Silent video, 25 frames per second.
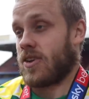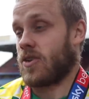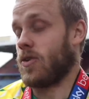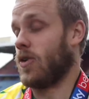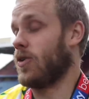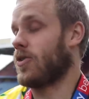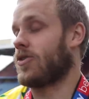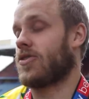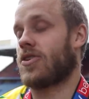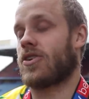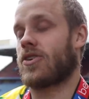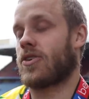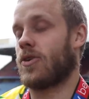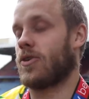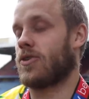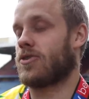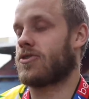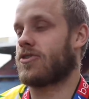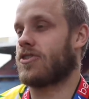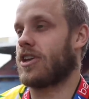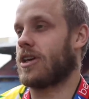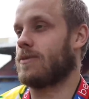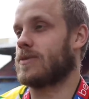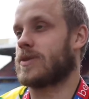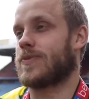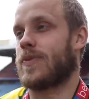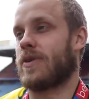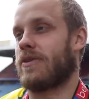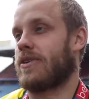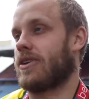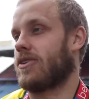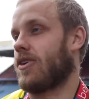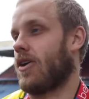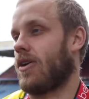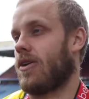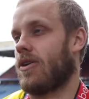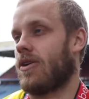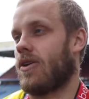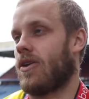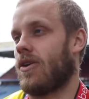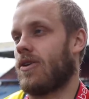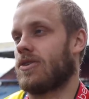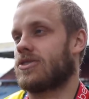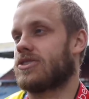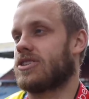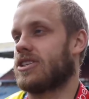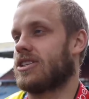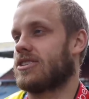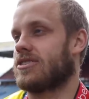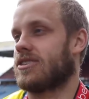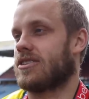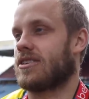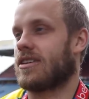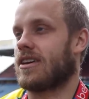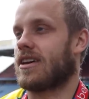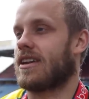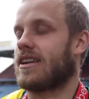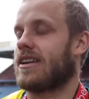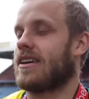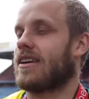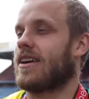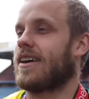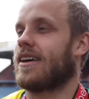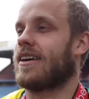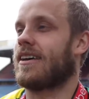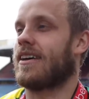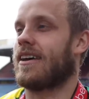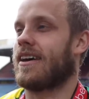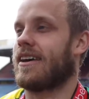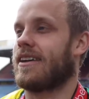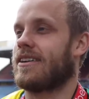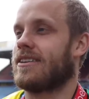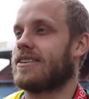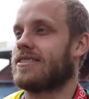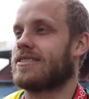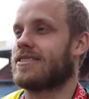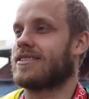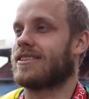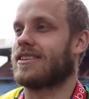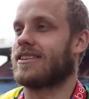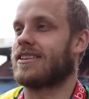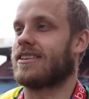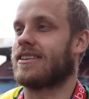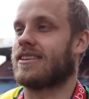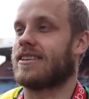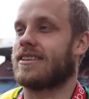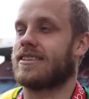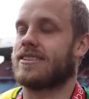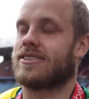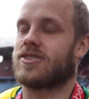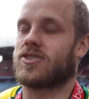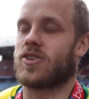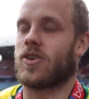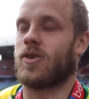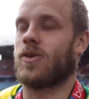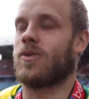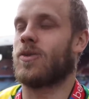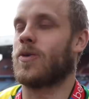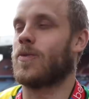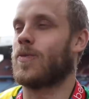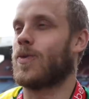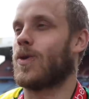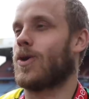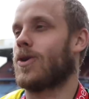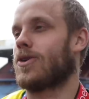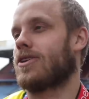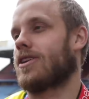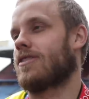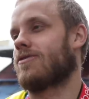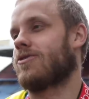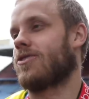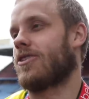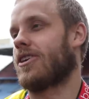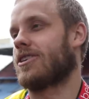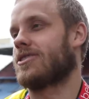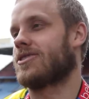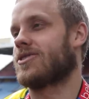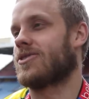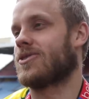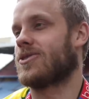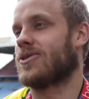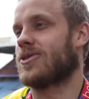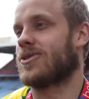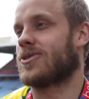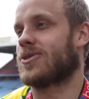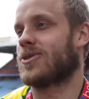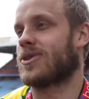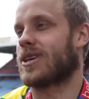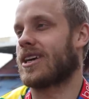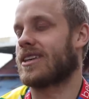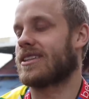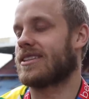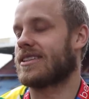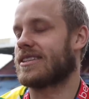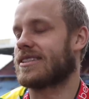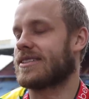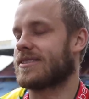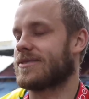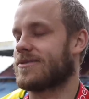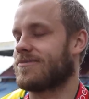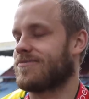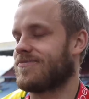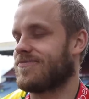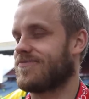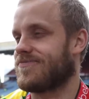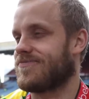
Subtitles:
good team spirit all season, and it's so important for us to get this.